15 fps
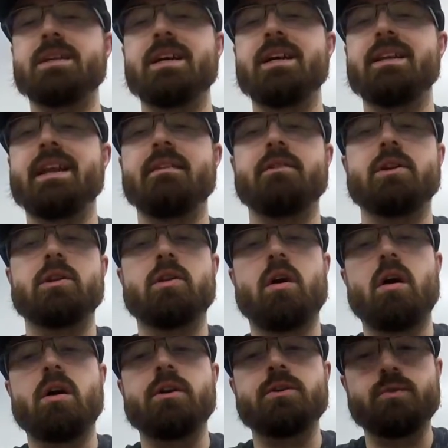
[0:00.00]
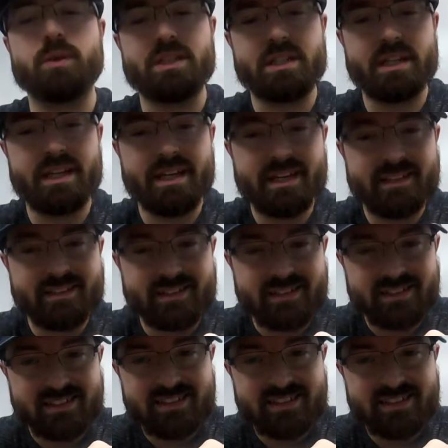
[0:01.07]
you have a large, which is